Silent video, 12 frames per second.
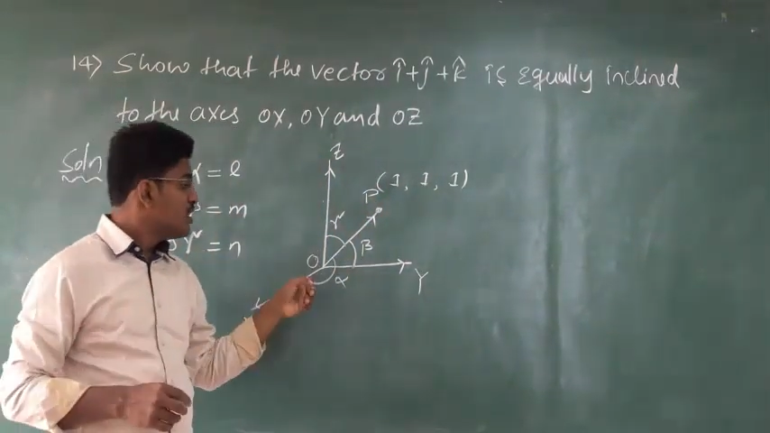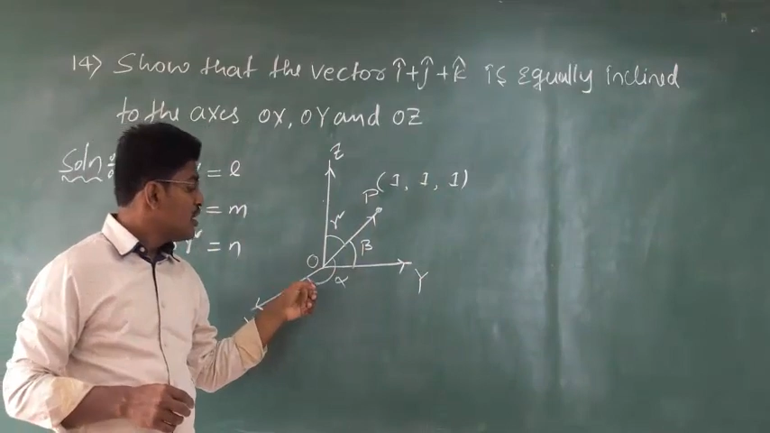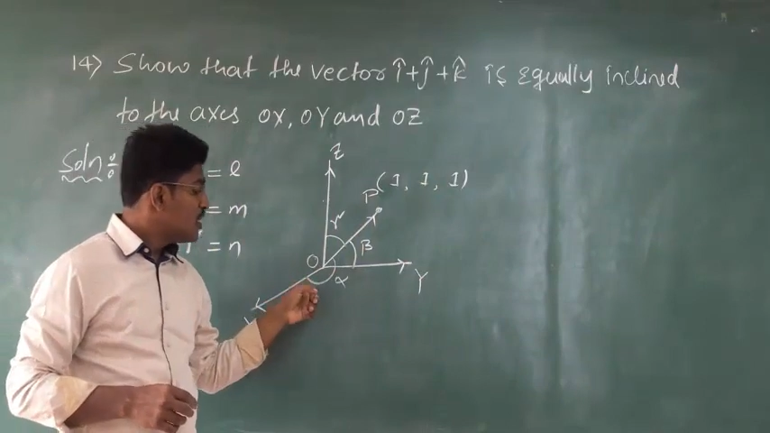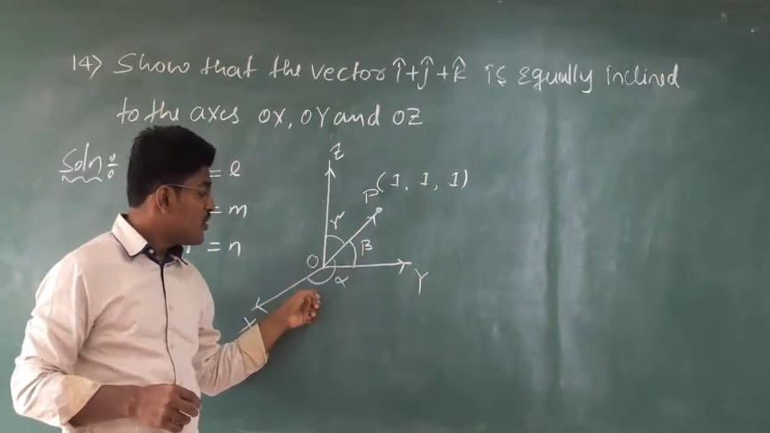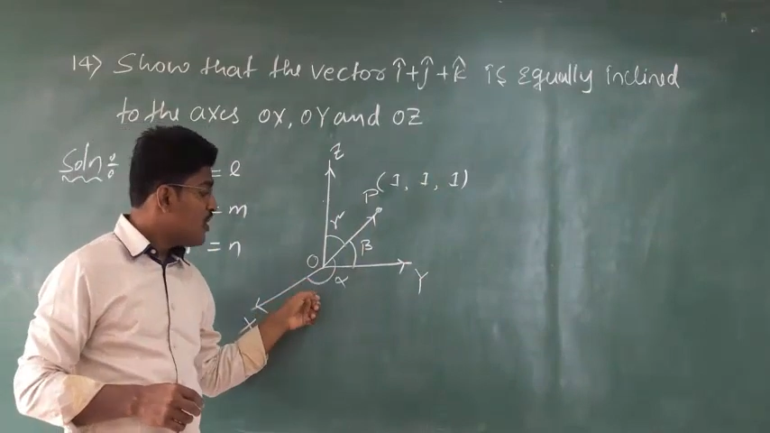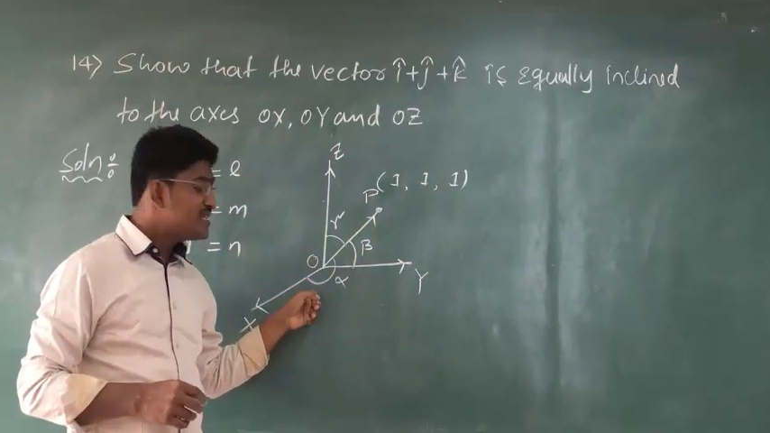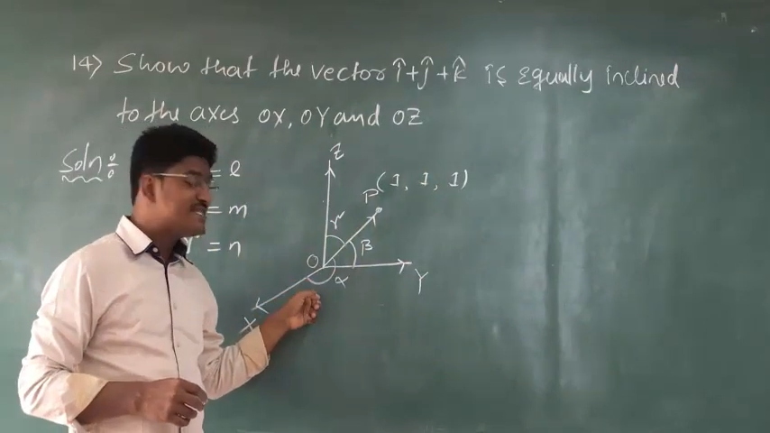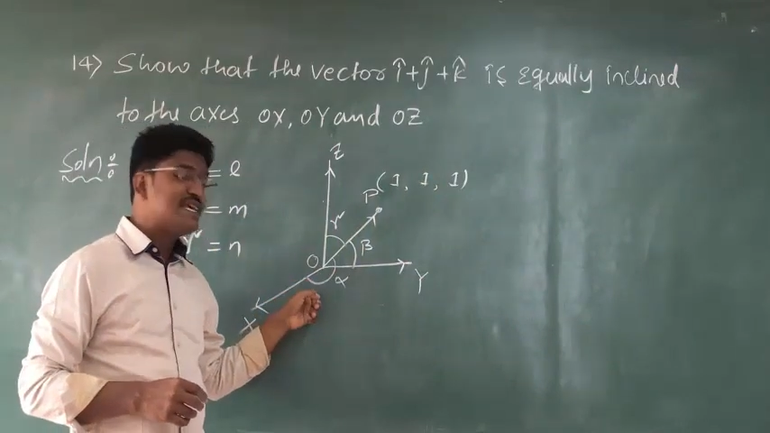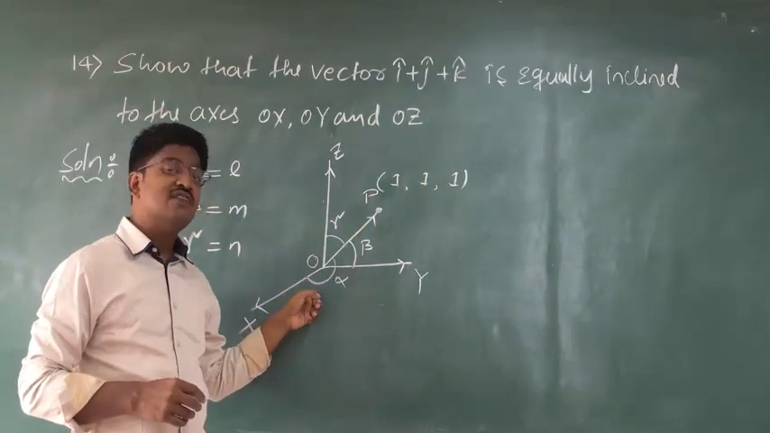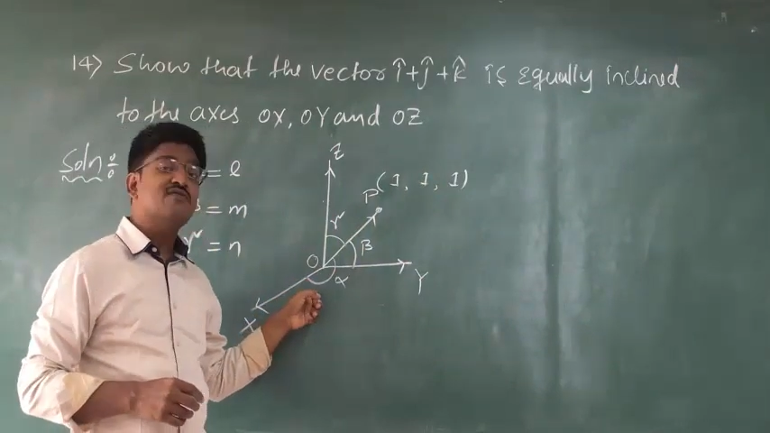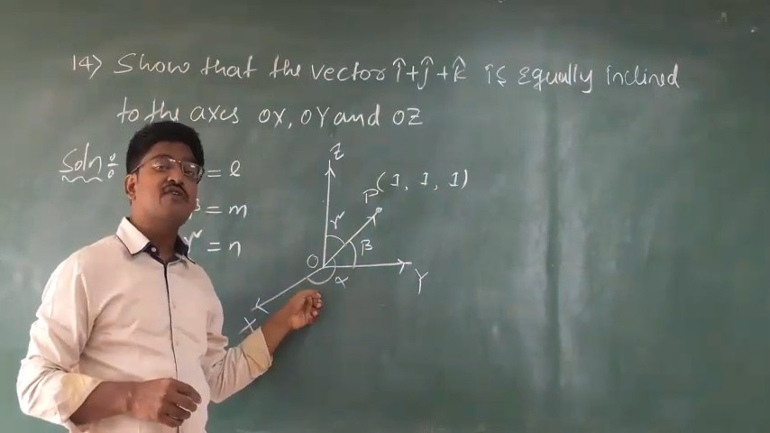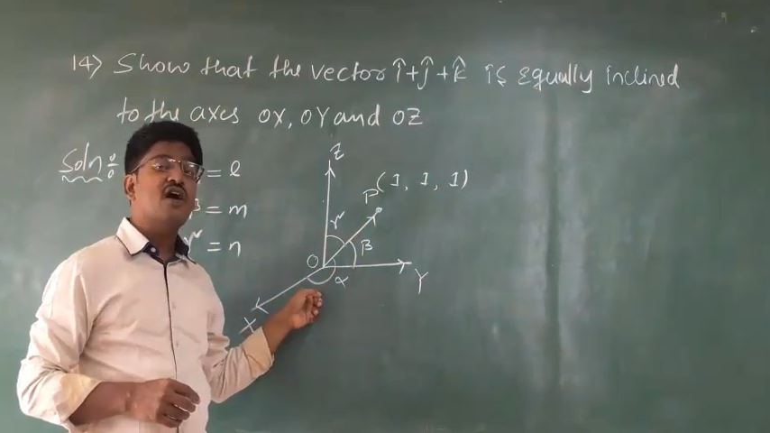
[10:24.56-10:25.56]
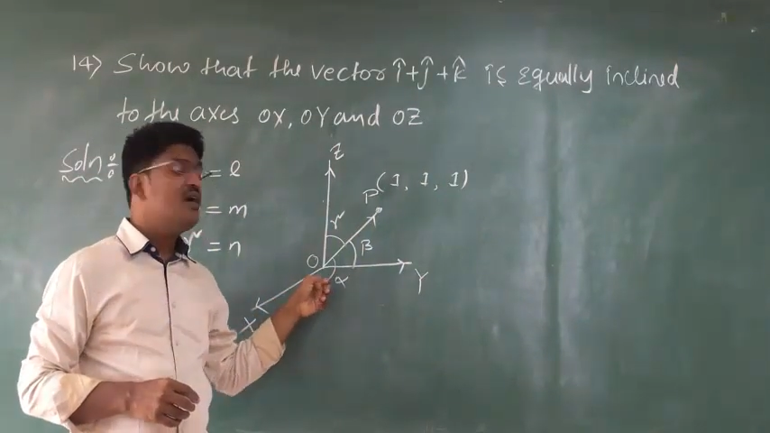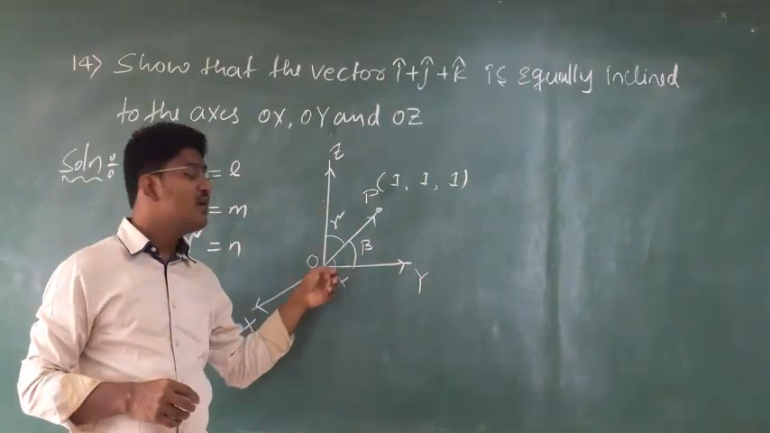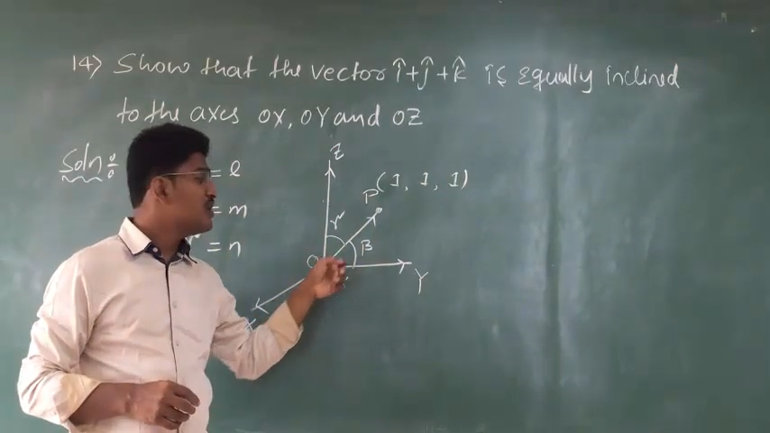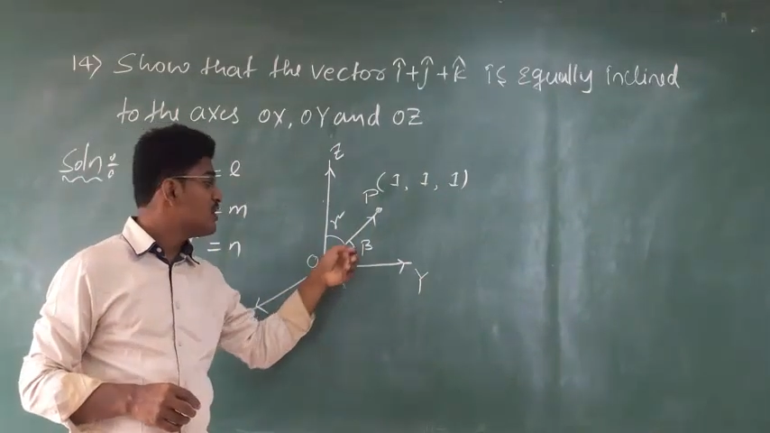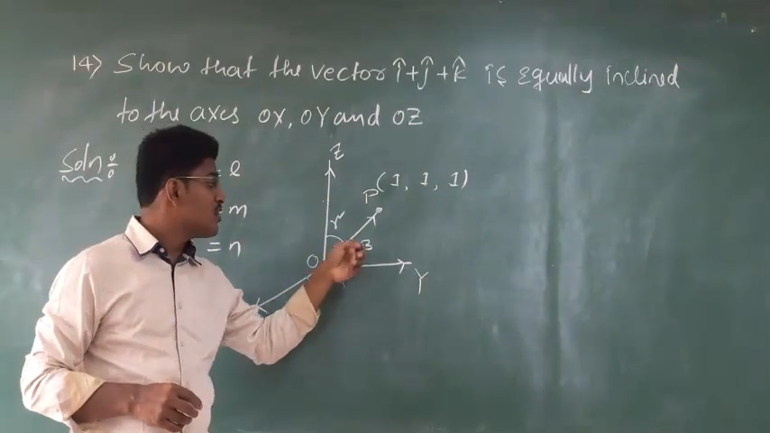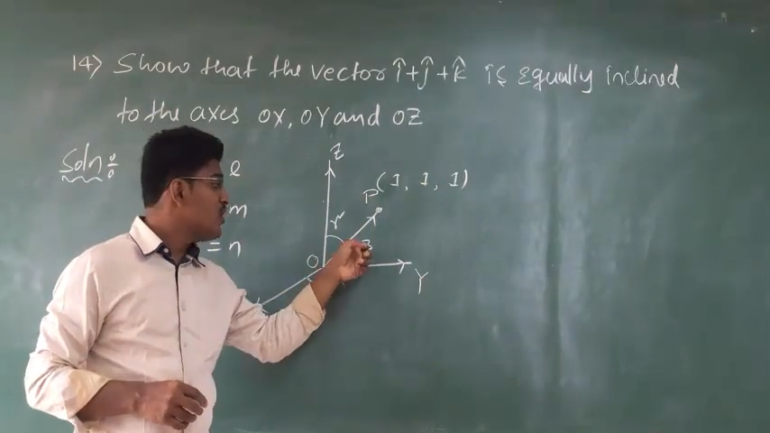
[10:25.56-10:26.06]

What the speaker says: Cos alpha,